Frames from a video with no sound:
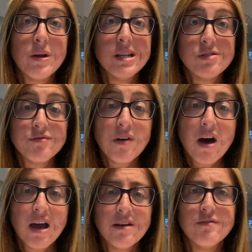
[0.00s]
age
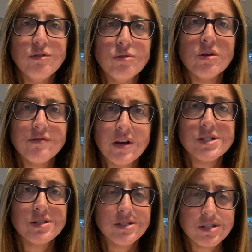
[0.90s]
five due to
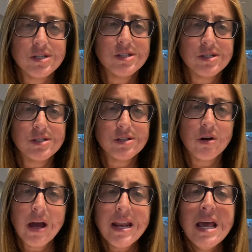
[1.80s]
infectious diseases. All
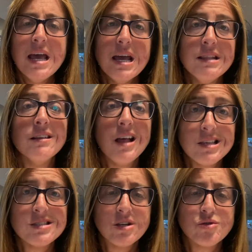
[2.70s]
right. In the
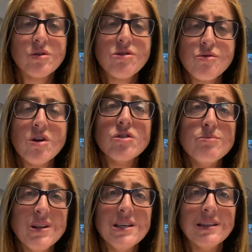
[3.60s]
last century, 300
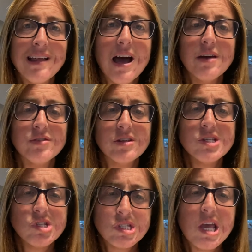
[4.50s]
million lives
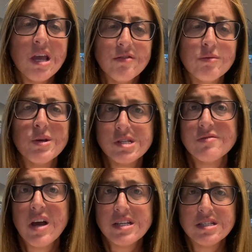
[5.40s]
saved because of
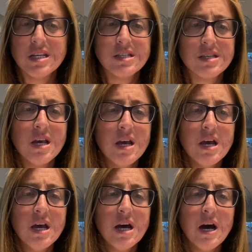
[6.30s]
vaccines.
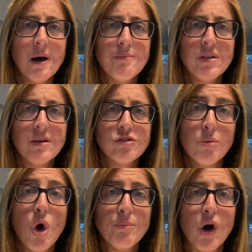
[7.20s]
Um,
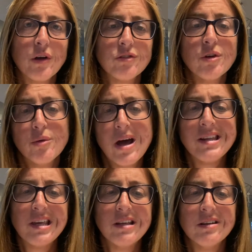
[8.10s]
smallpox
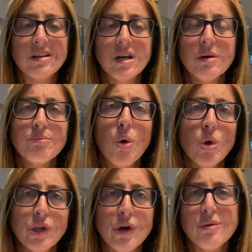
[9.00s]
eradicated
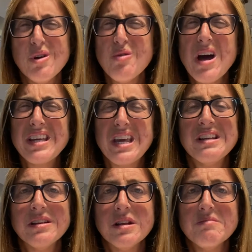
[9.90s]
polio
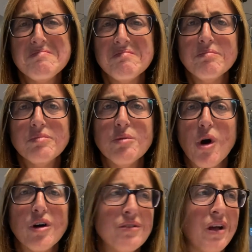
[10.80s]
eradicated in
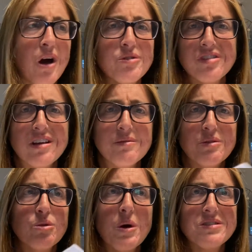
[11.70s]
the, outside. in
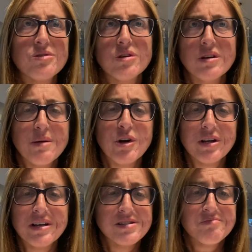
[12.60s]
the Western
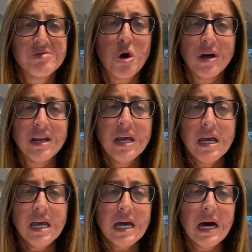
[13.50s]
America's gone.
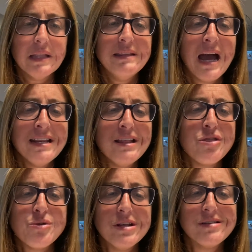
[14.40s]
Uh,
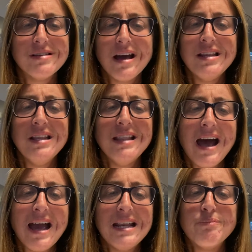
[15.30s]
93 to
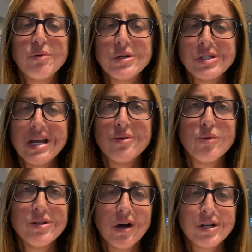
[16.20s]
99%
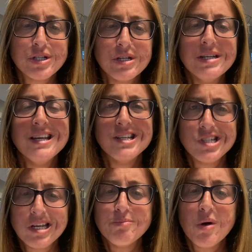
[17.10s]
reduction in
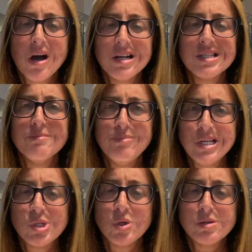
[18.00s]
chickenpox,
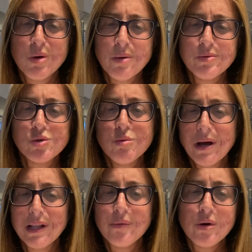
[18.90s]
measles, mumps,
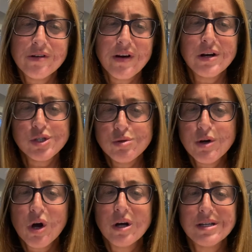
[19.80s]
rubella, rotavirus,
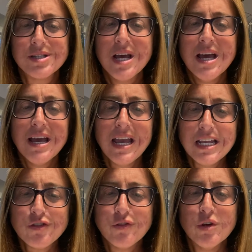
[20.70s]
pneumococcus,
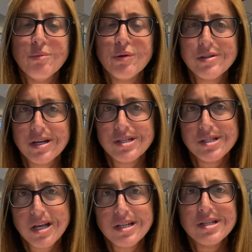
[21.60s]
H flu, pertussis,
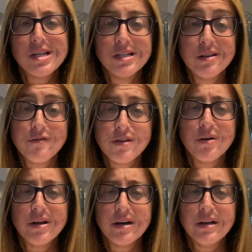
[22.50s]
tetanus, and
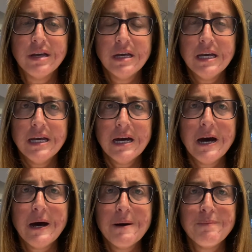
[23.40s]
diphtheria.
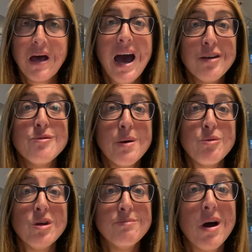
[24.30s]
Uh, I remember
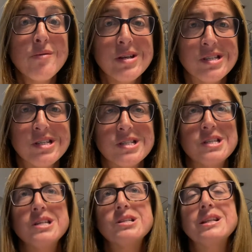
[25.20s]
in my residency
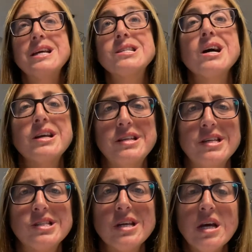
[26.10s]
in the late
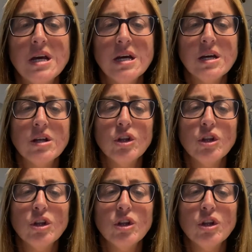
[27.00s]
90s, uh,